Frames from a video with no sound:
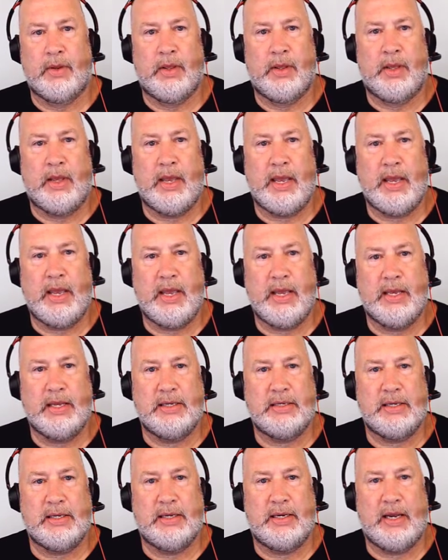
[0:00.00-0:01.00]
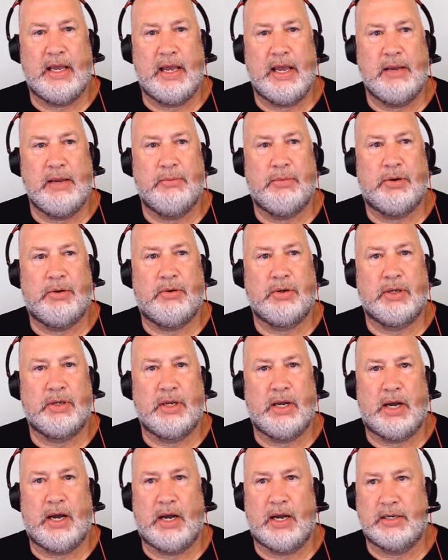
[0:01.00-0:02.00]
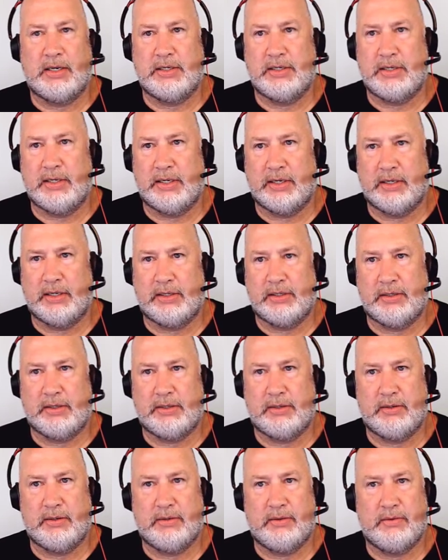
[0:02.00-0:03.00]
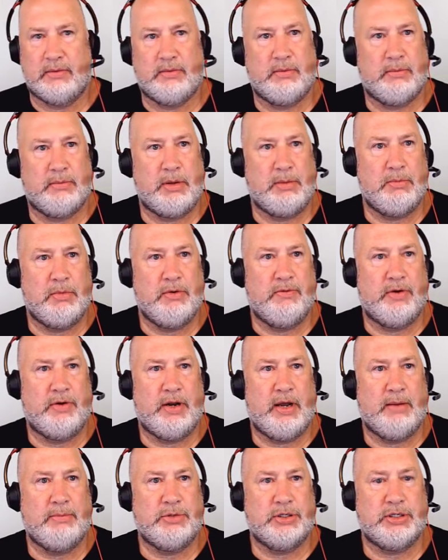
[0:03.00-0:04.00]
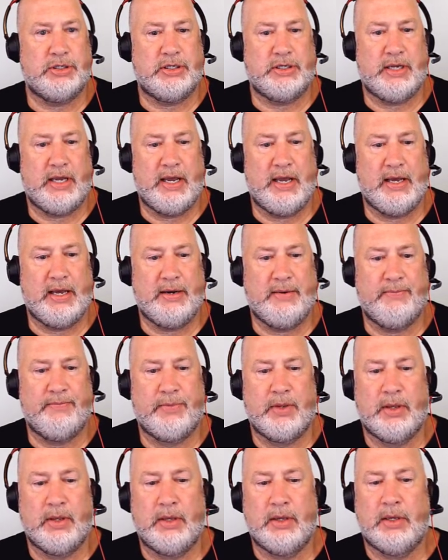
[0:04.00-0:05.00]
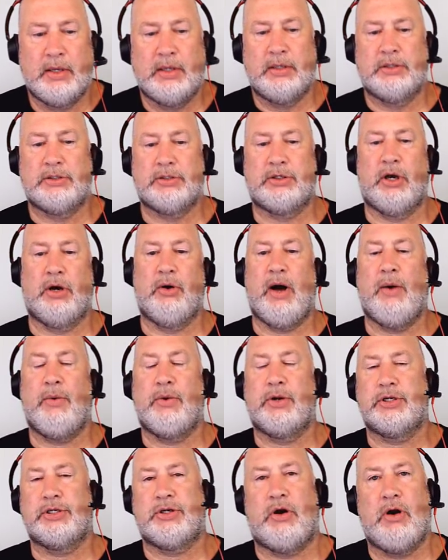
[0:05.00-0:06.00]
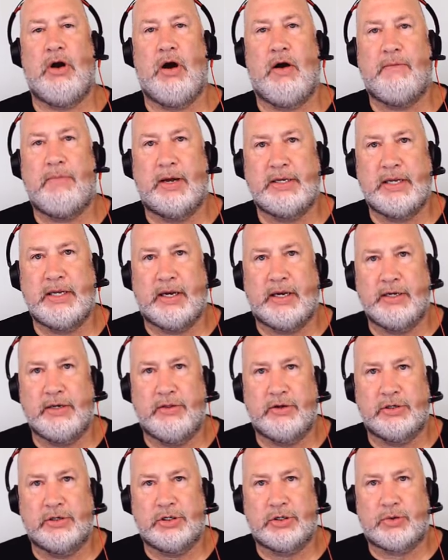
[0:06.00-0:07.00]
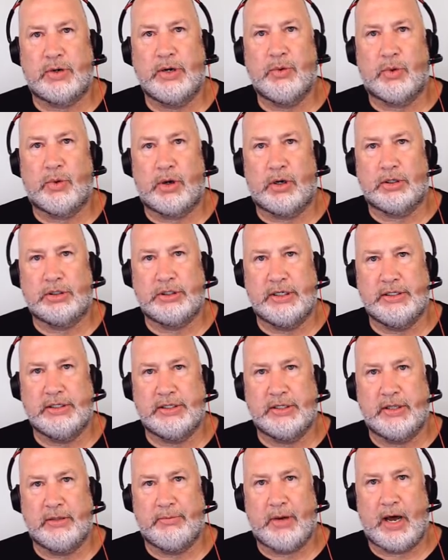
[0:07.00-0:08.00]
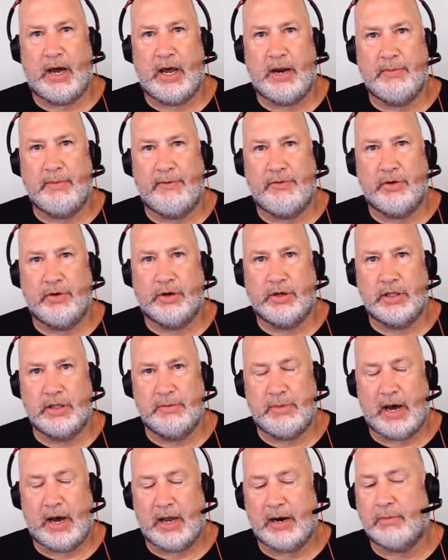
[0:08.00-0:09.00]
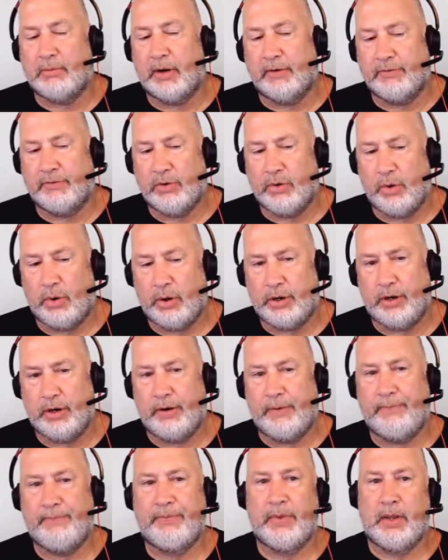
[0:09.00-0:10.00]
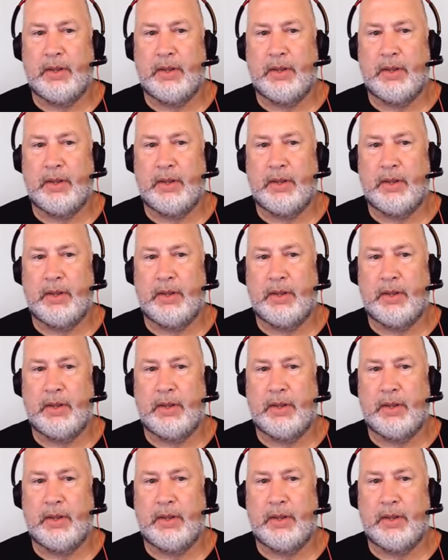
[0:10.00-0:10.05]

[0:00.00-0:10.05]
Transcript: And enable content. Move it up just a tad. So I want to start off by telling you there's three worksheets at the bottom if you look in the bottom left corner.